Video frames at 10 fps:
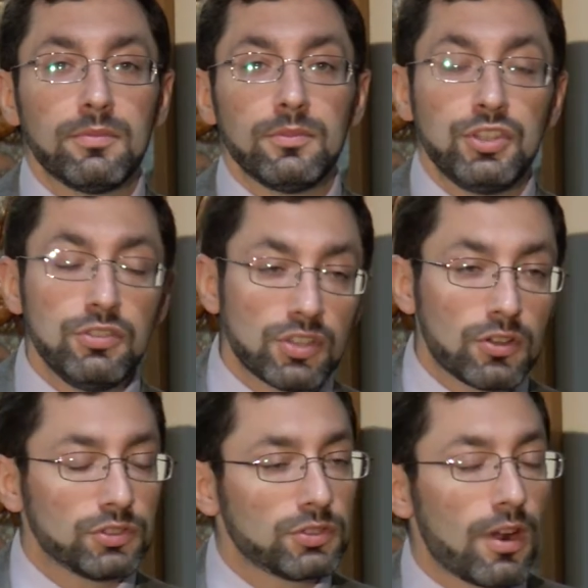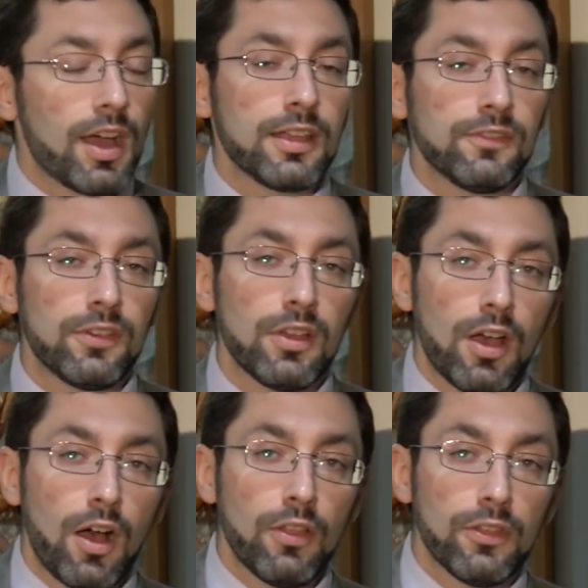Jews of course arrive
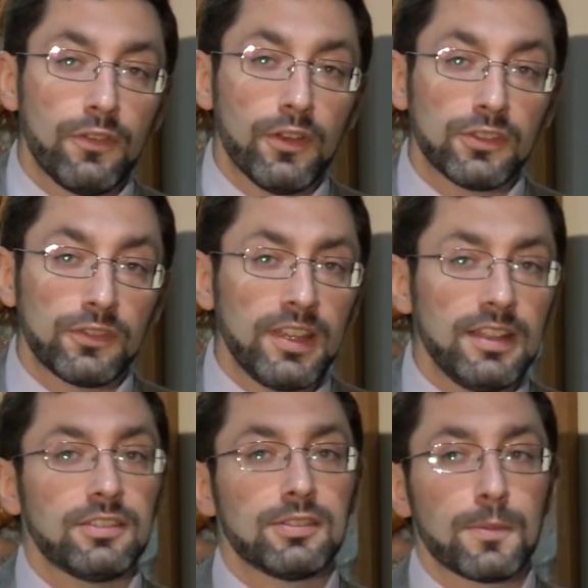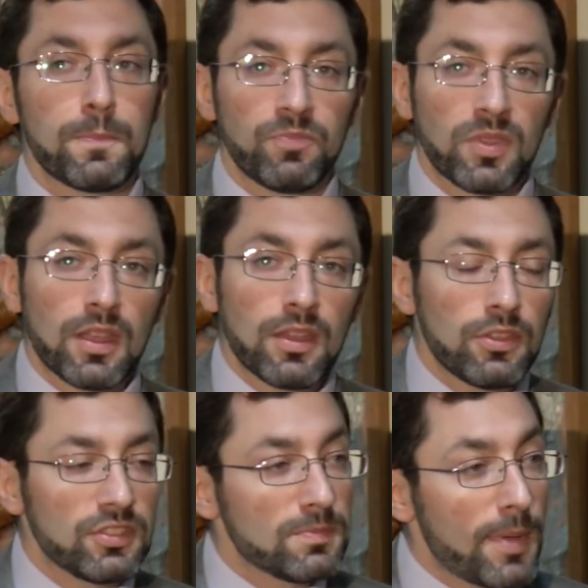on the First Fleet.
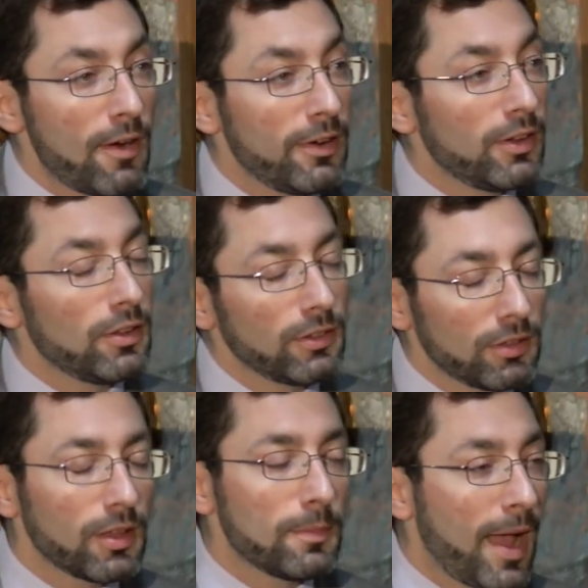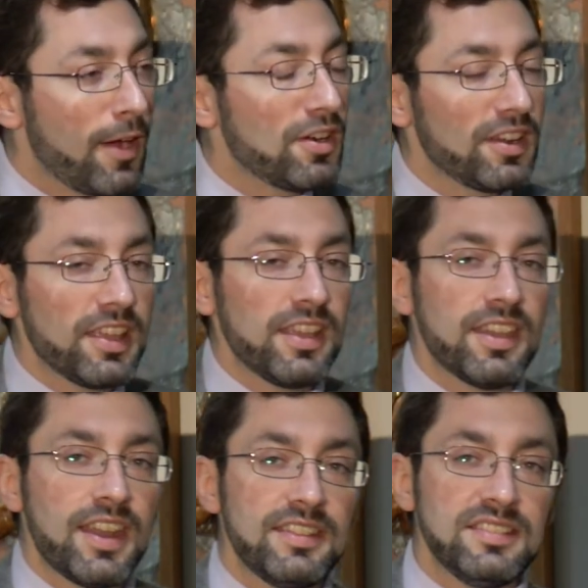There's a burial apparently
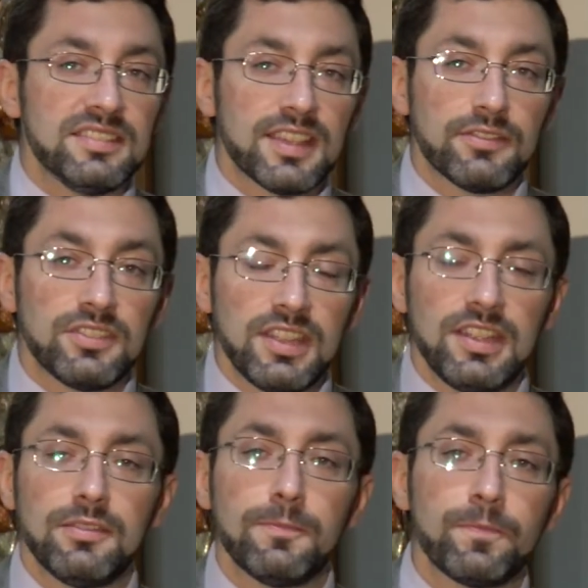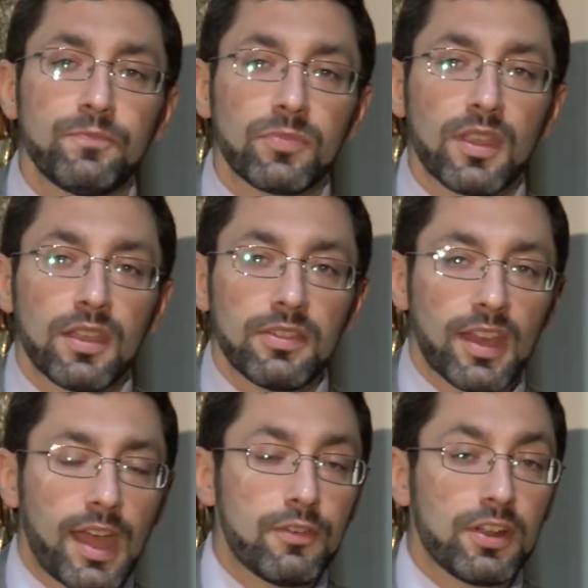in 1817. The
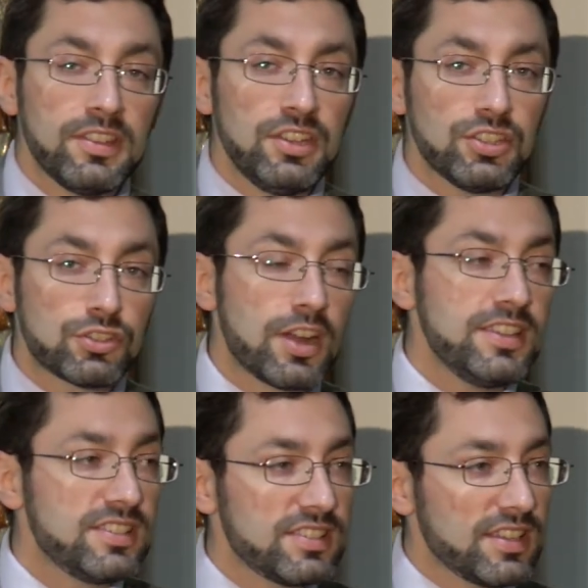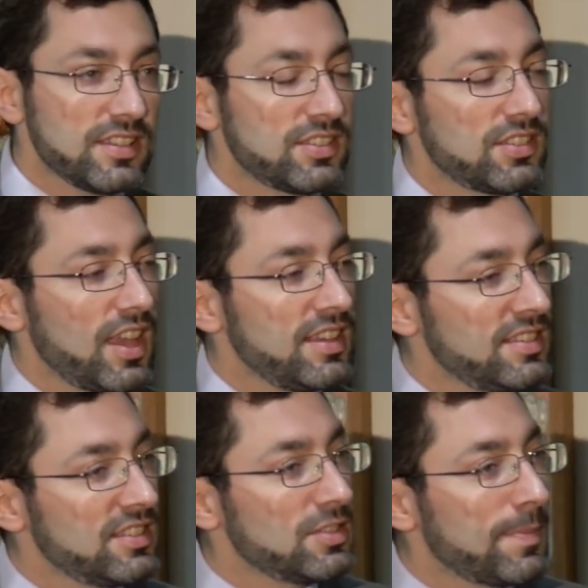Chevra Kadisha traces its
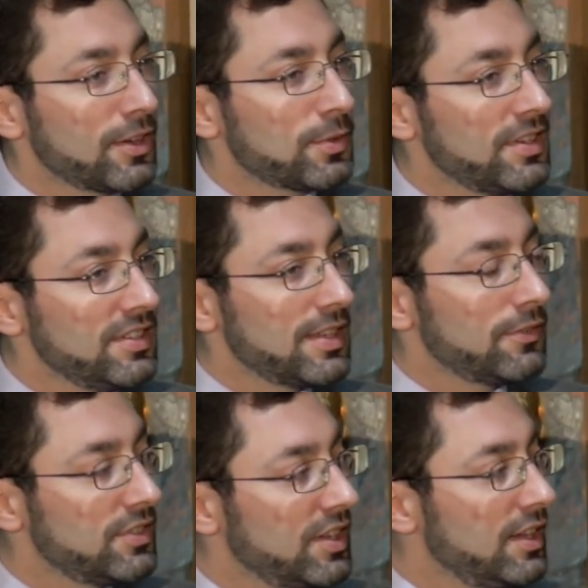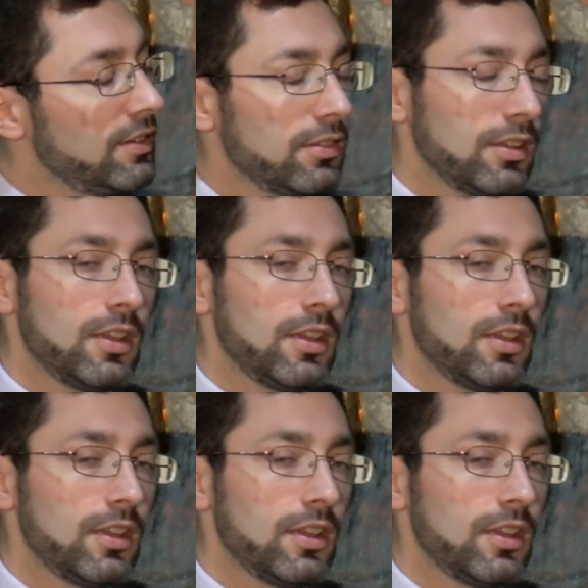existence back to 1817.